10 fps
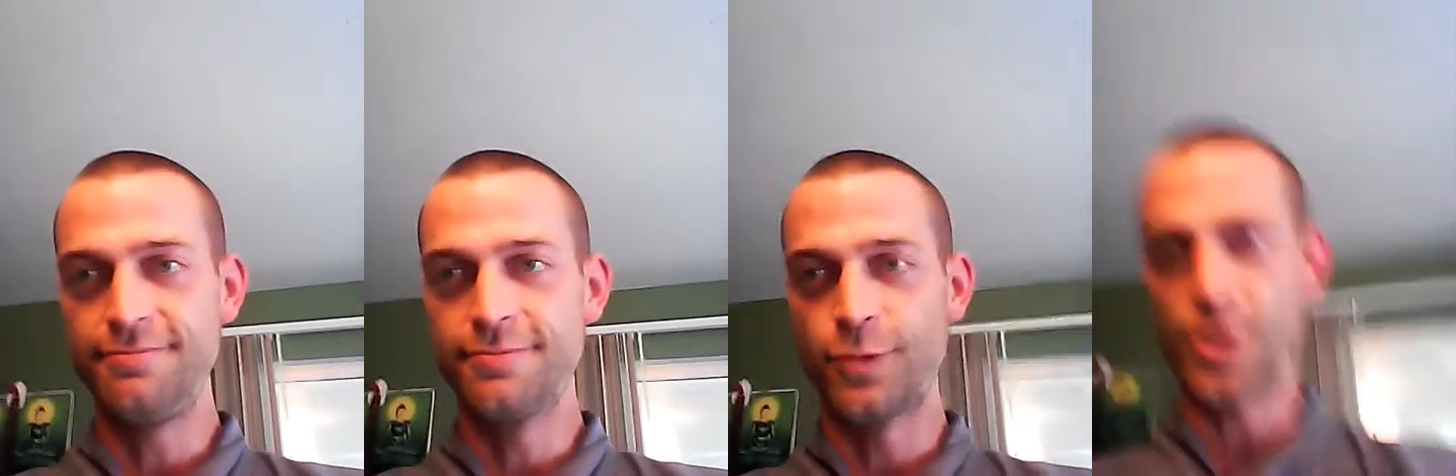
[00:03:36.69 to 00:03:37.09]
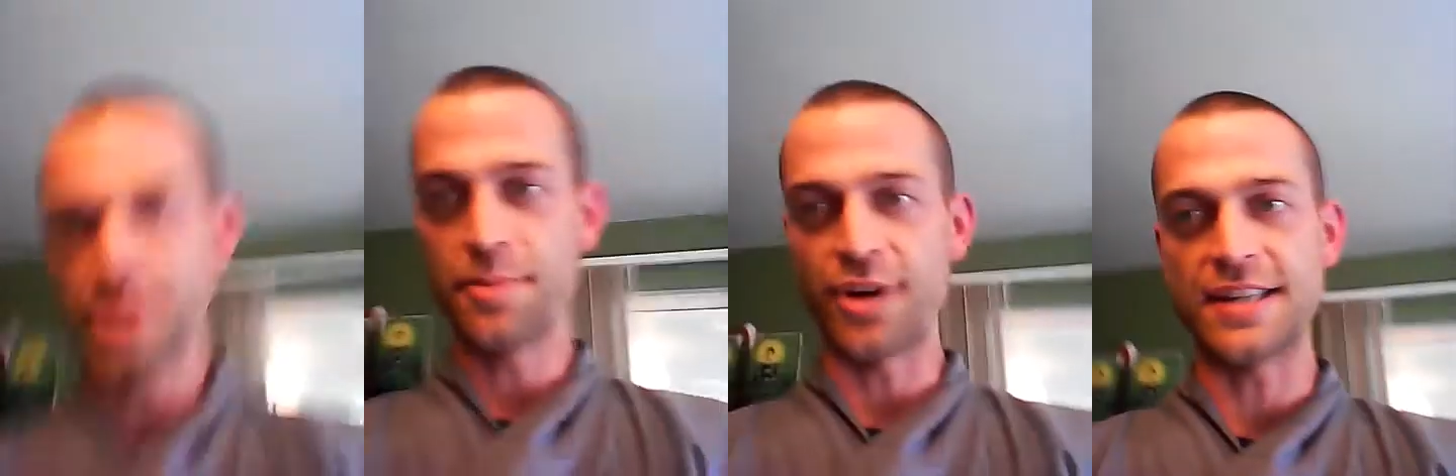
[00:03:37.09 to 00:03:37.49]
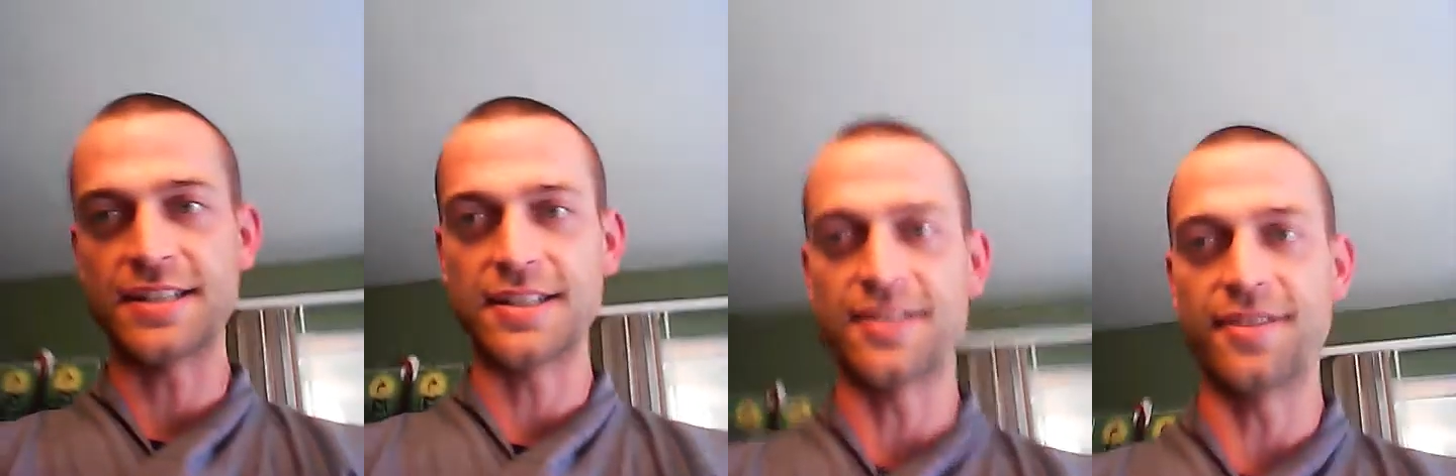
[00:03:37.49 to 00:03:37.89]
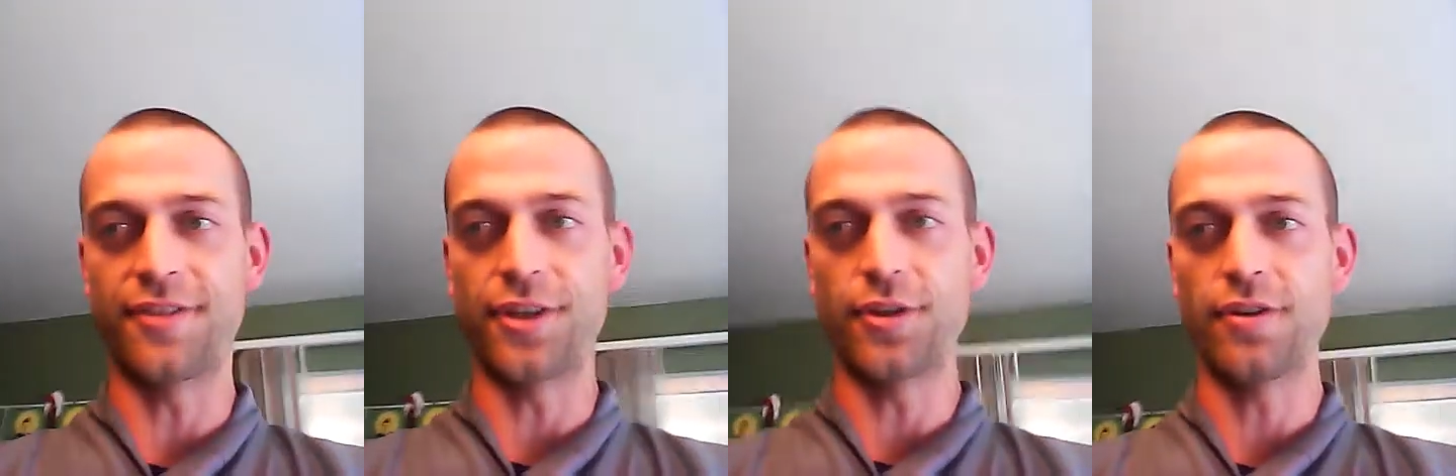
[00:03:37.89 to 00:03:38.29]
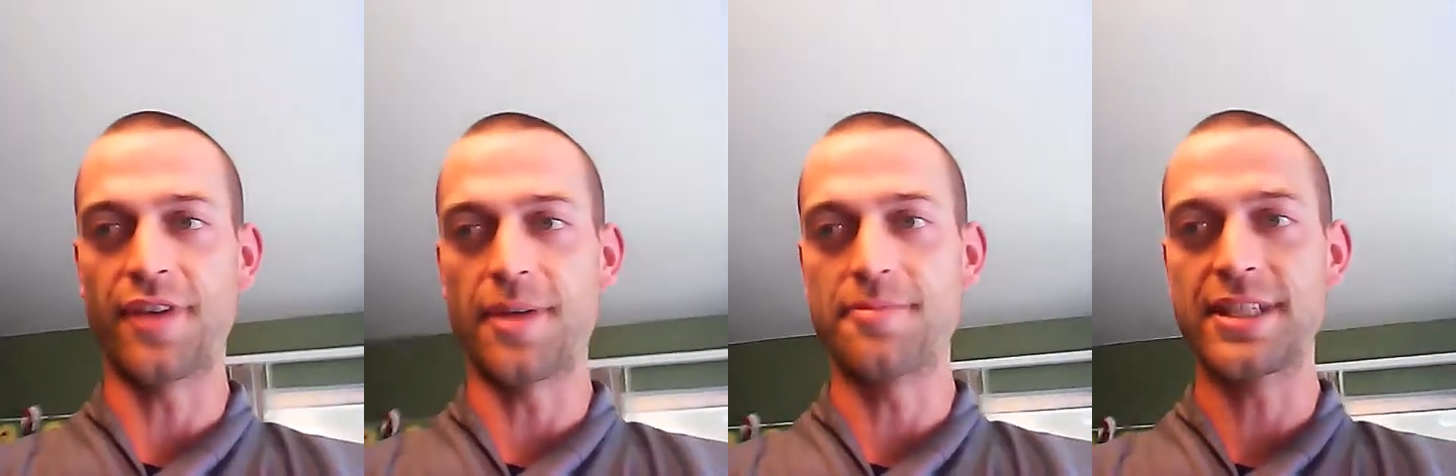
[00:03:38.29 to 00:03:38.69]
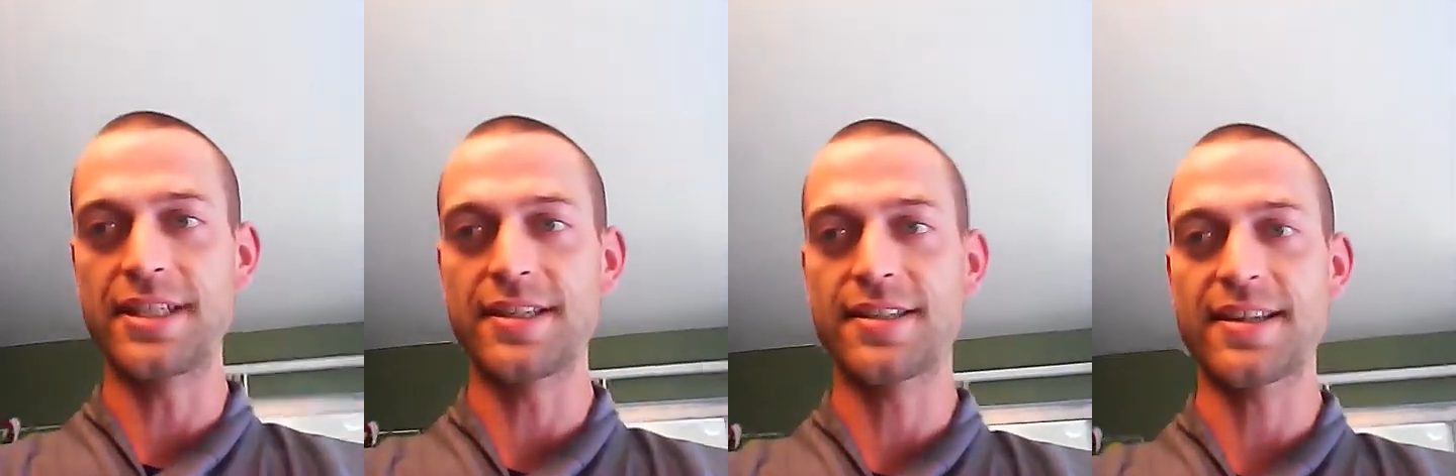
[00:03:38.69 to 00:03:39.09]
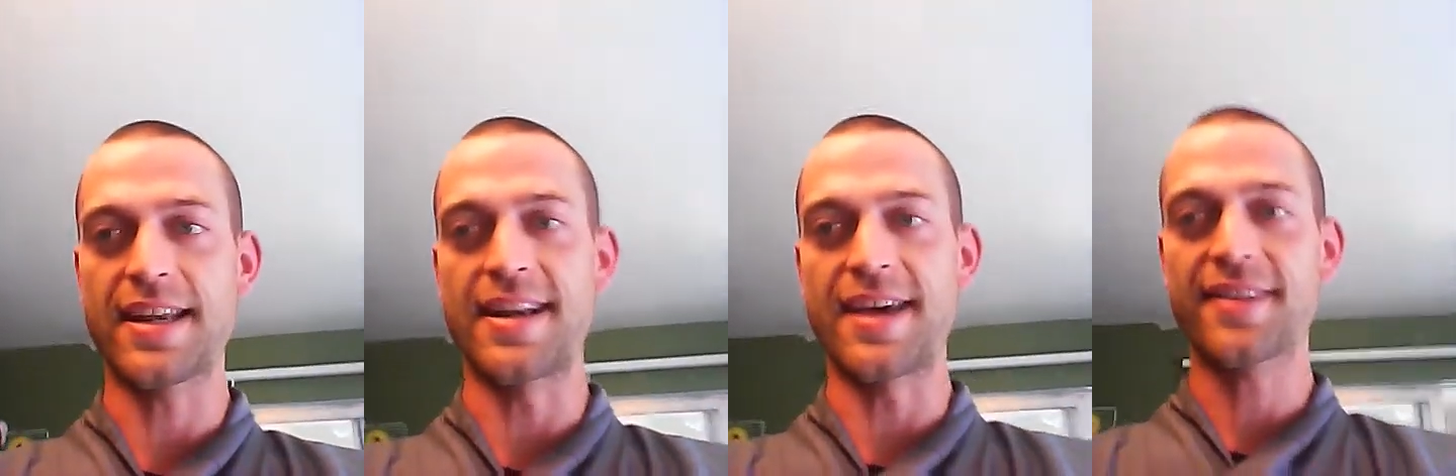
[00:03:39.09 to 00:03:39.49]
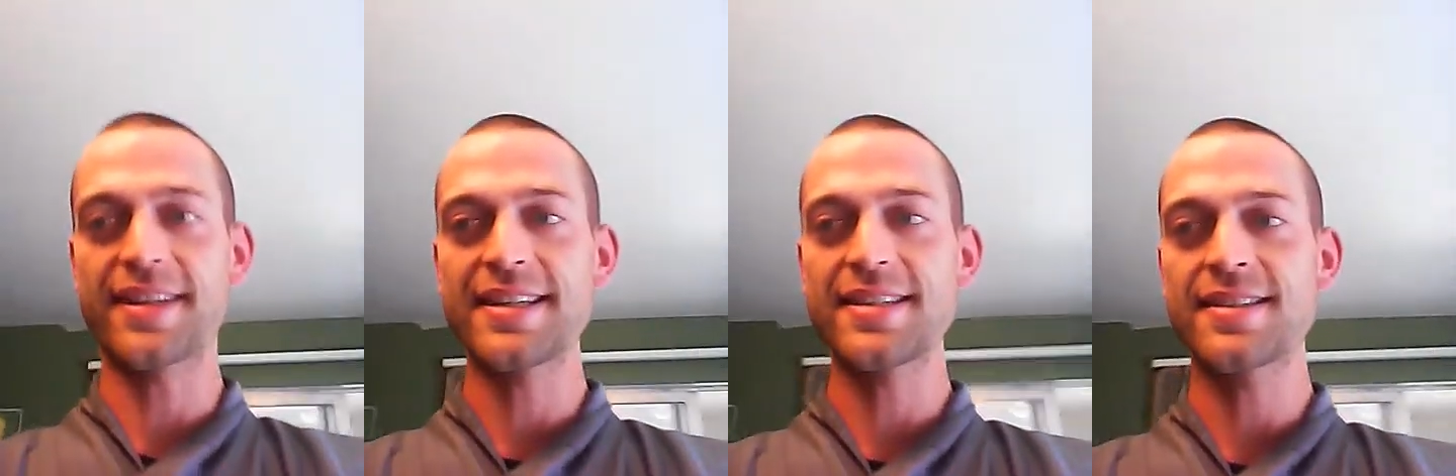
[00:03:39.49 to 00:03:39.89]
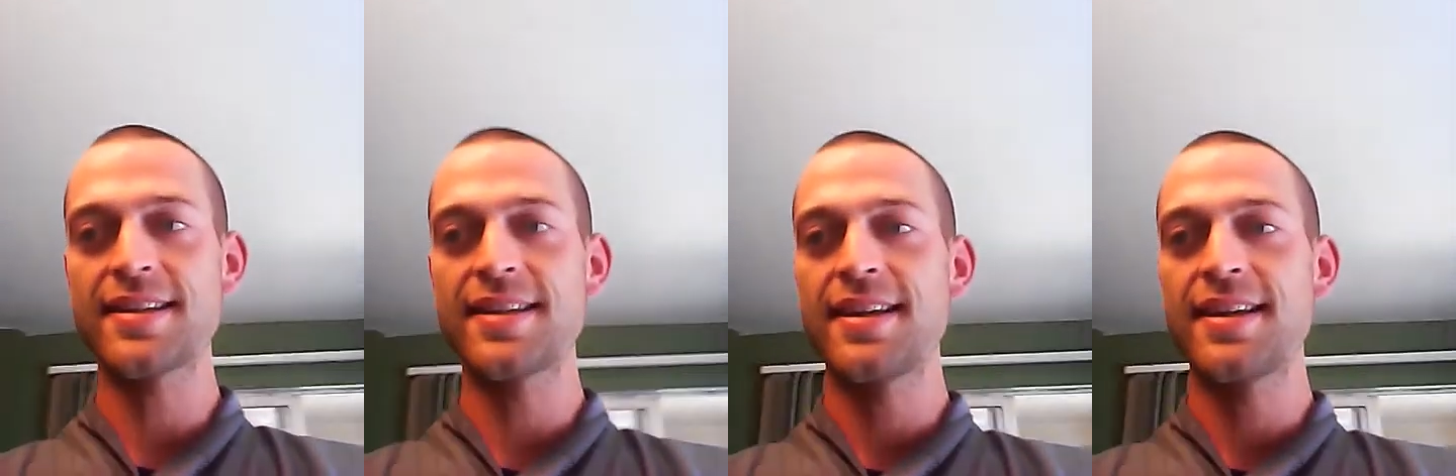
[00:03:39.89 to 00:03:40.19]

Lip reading: One embraces the view of emptiness and nothingness,